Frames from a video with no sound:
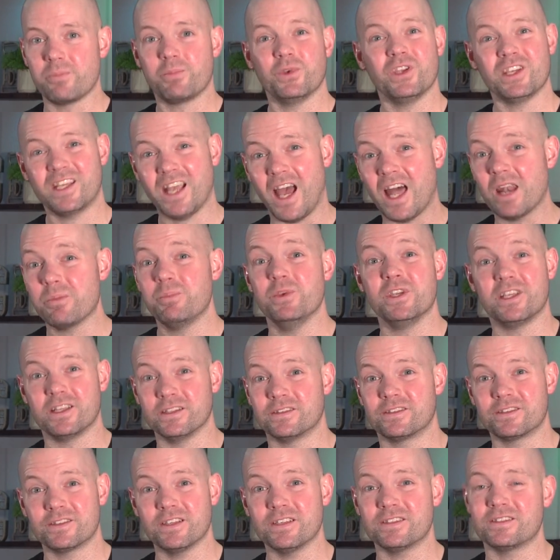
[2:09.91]
But you got to be
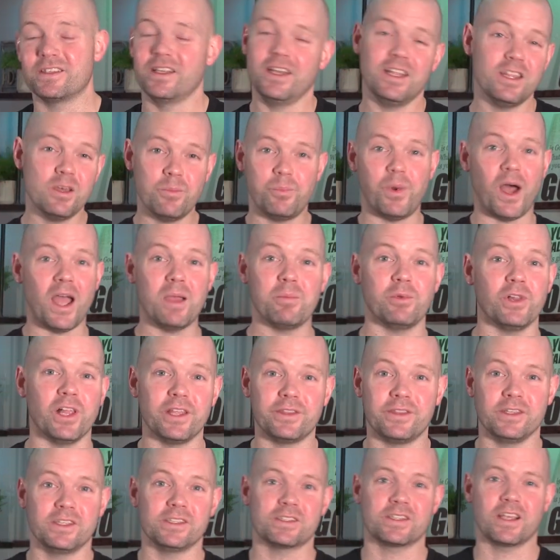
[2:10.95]
consistent. And the Bible, I
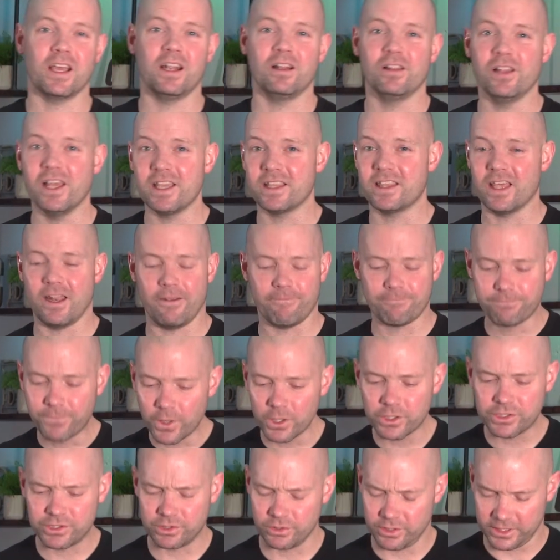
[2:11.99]
think, is kind of like that. At
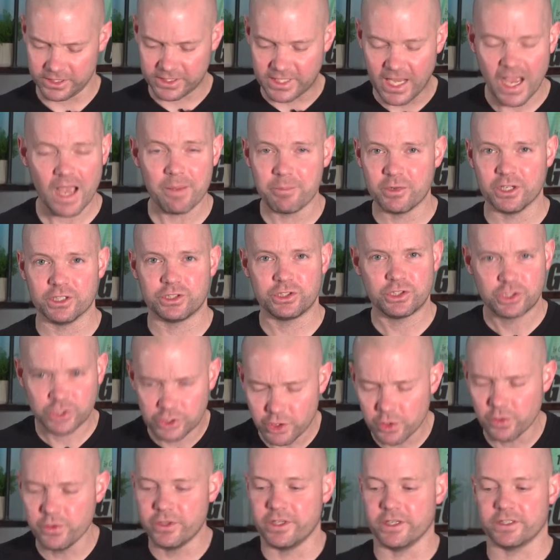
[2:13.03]
first, you're like, yeah, I'm going to
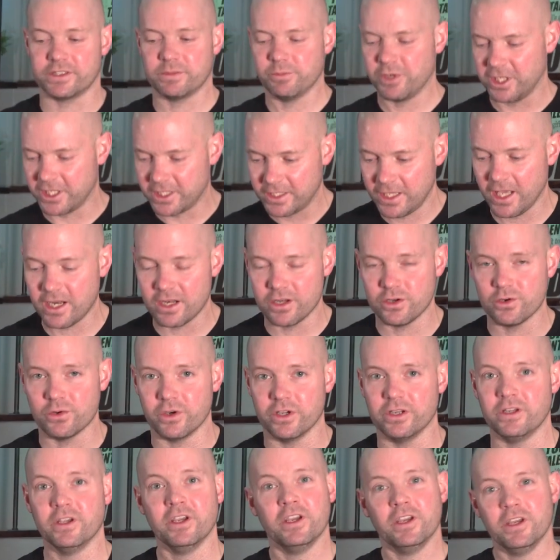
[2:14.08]
do this. I'm going to get into
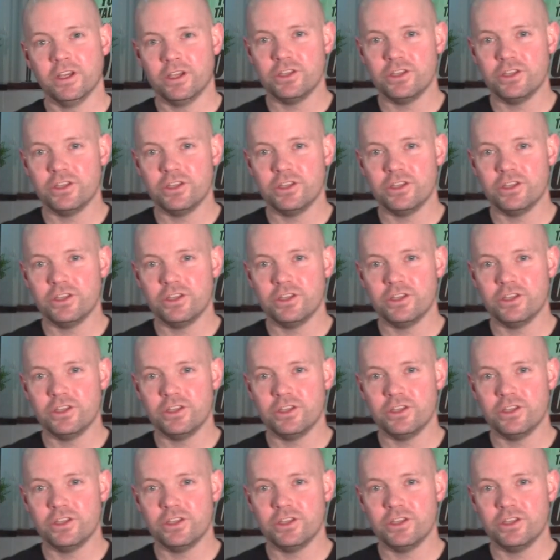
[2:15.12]
it.